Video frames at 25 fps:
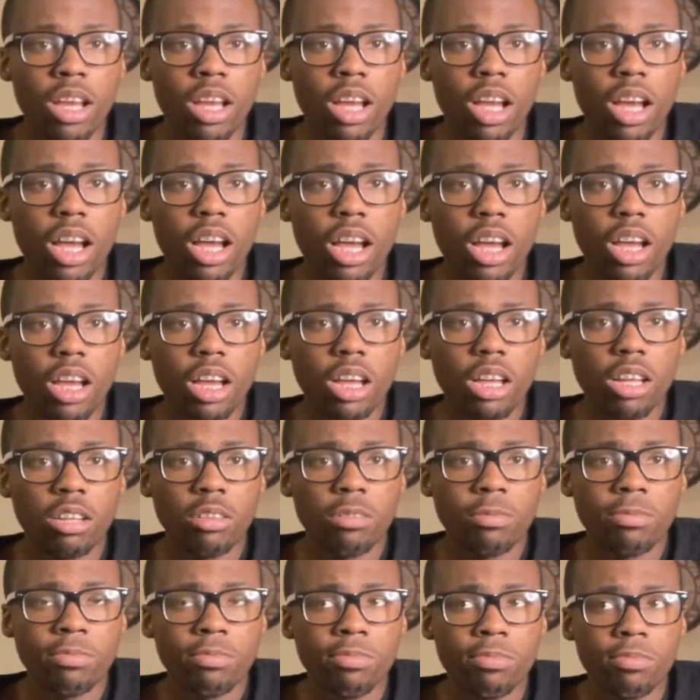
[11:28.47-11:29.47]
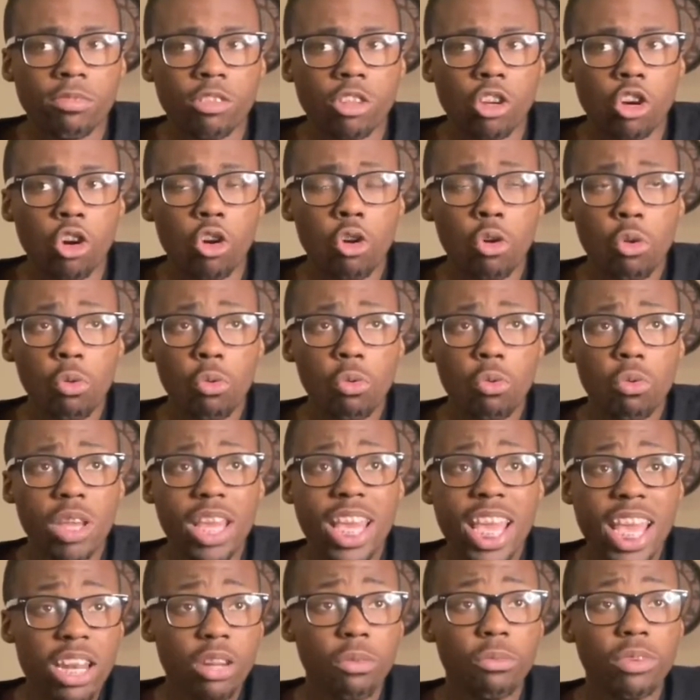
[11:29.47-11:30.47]
um, who
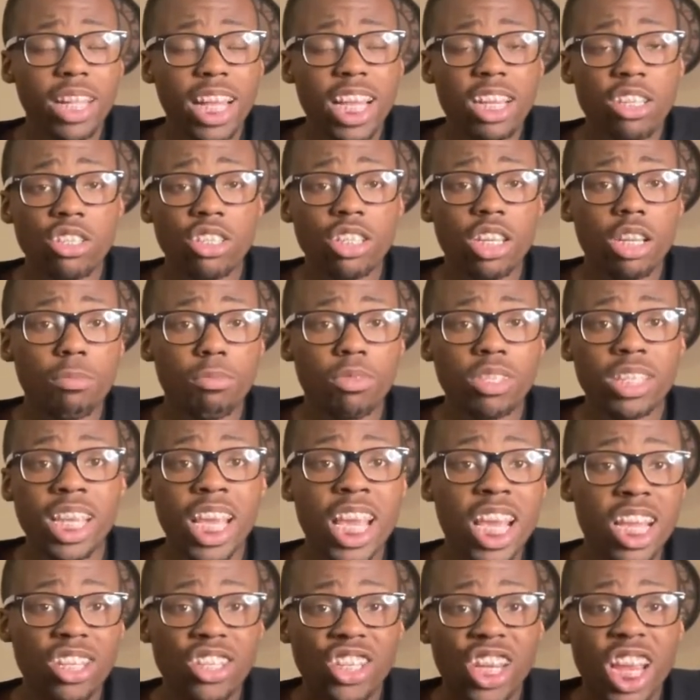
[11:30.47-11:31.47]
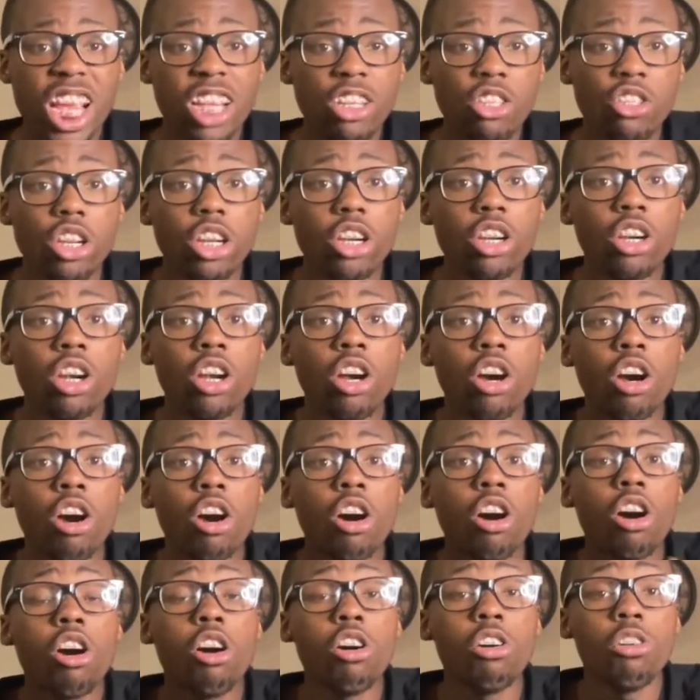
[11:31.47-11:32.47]
in a relationship change their
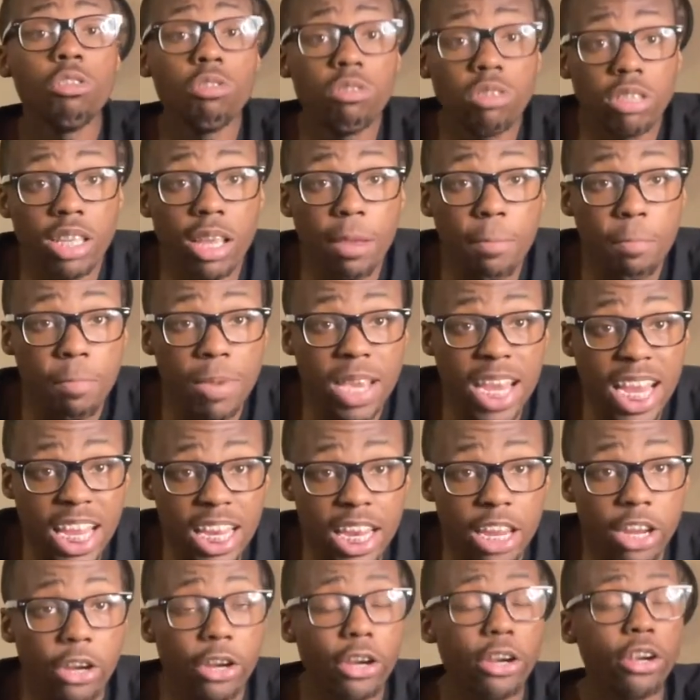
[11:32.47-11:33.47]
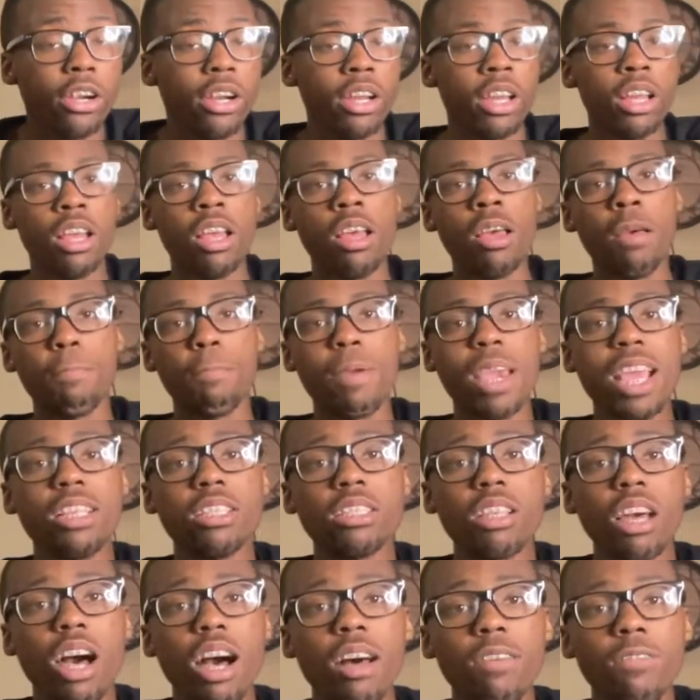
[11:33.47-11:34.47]
whole demeanor
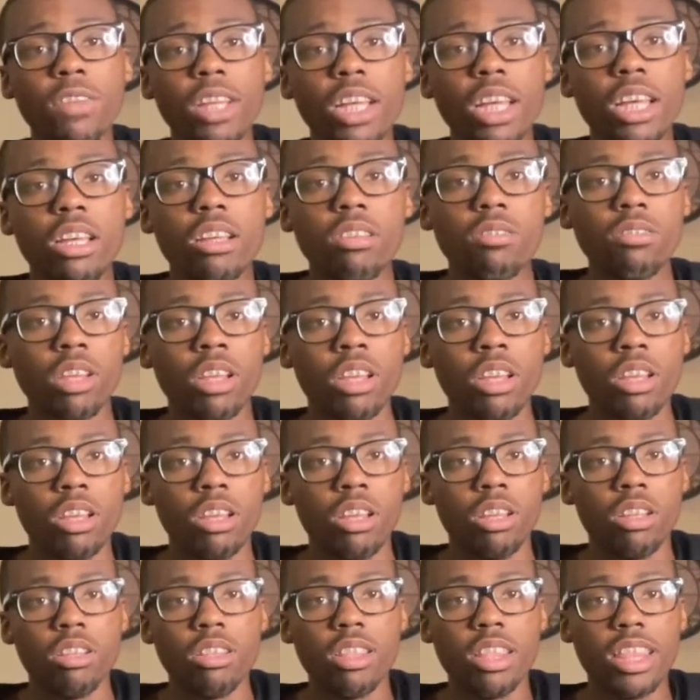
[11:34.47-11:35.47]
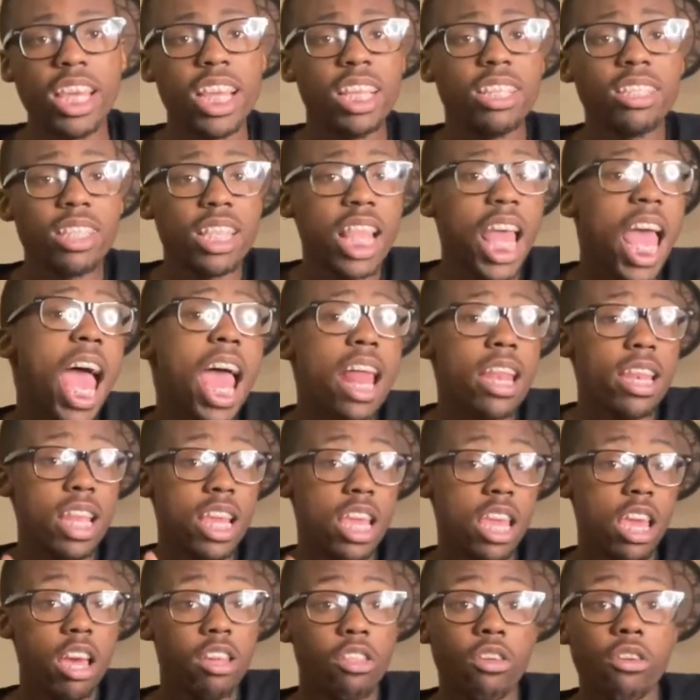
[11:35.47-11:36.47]
based off of this, that,
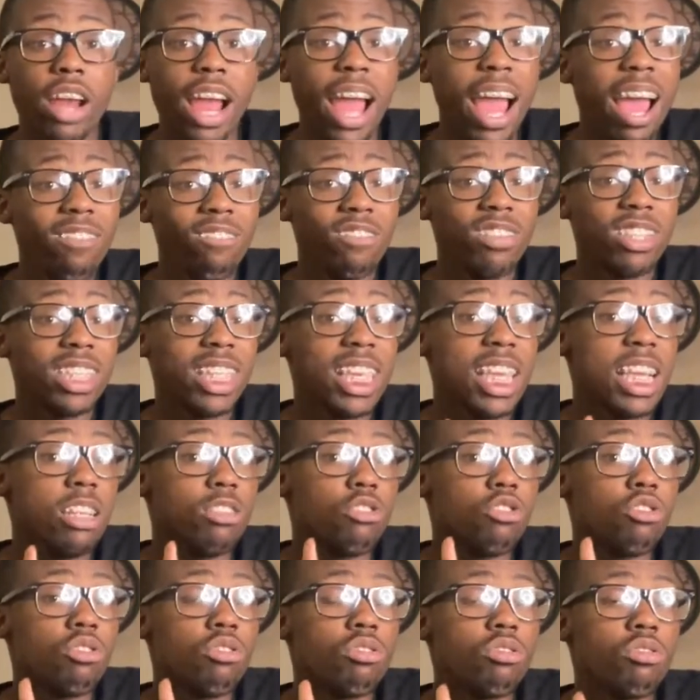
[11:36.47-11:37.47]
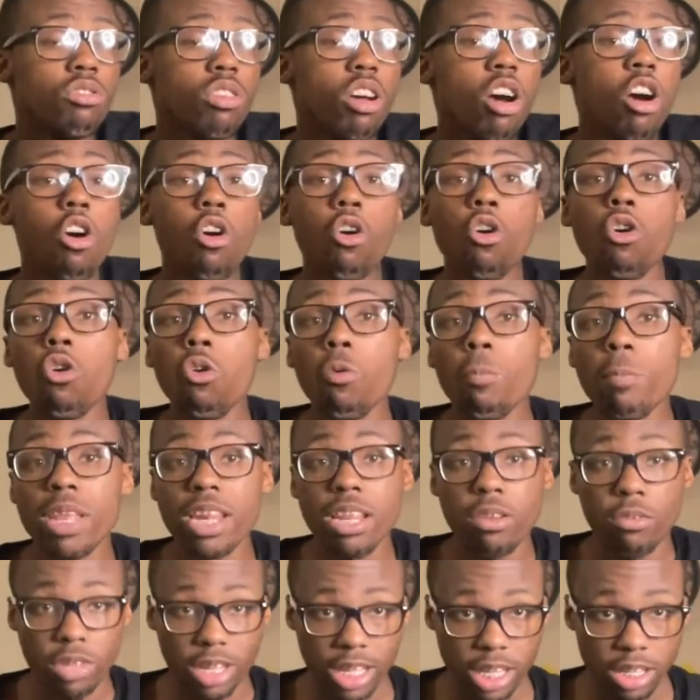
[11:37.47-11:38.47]
and the other. I've seen so
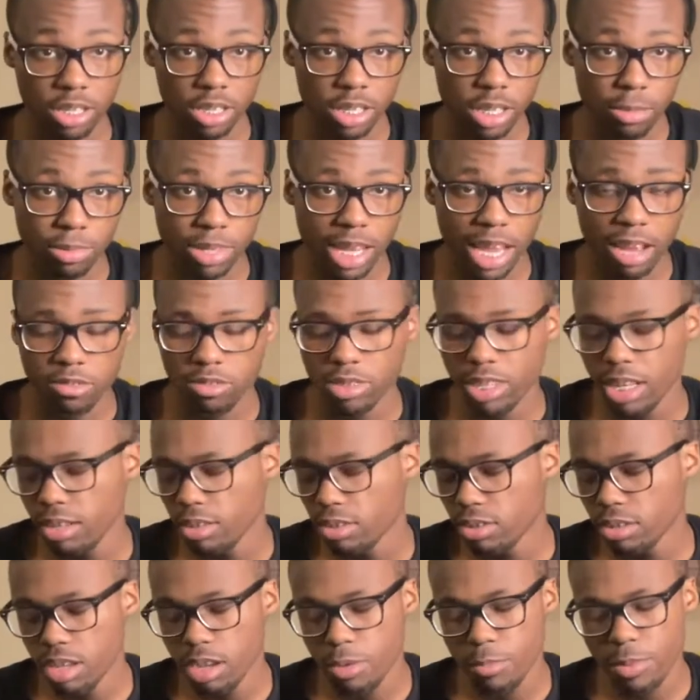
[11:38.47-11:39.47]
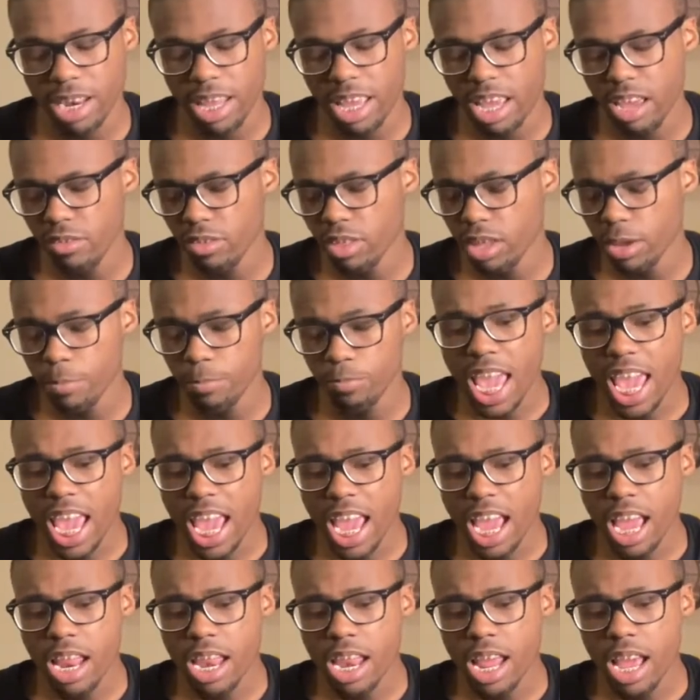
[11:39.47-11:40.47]
many relationships. I've seen so many of them.
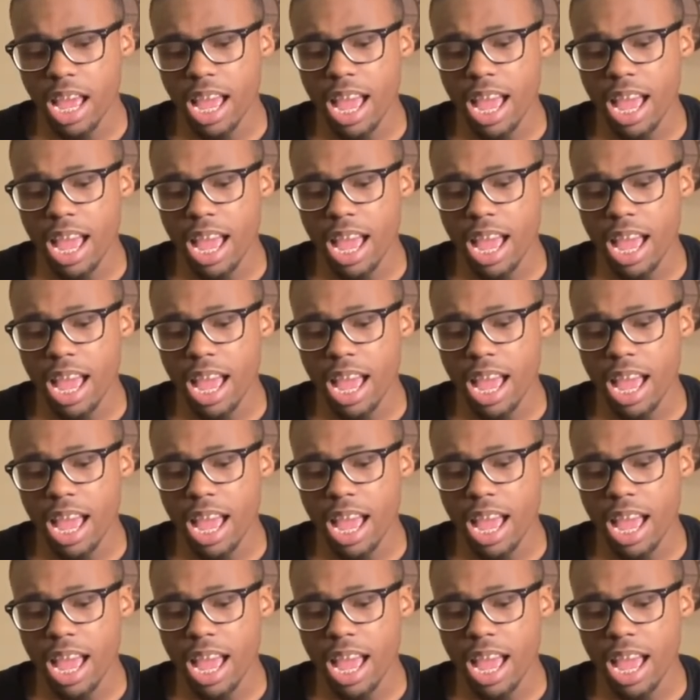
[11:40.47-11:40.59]
And